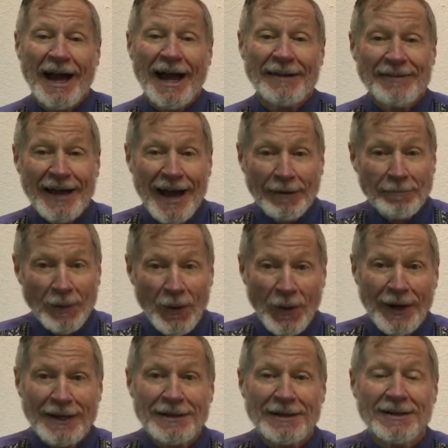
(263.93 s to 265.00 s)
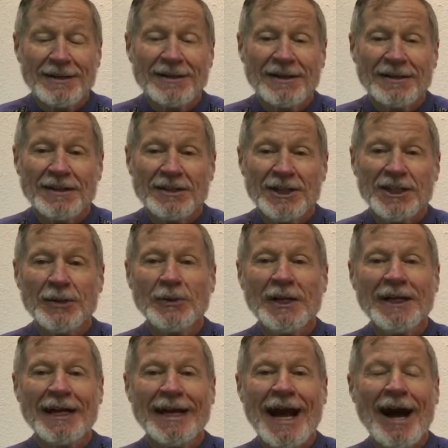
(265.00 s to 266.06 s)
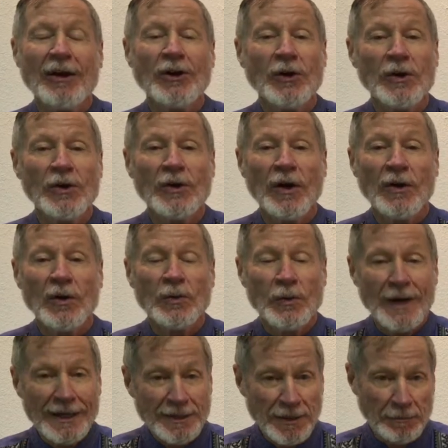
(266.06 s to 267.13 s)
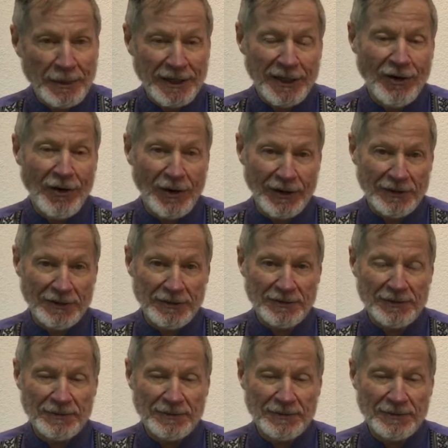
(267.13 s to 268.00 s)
At that point, she would get out her recipe cards.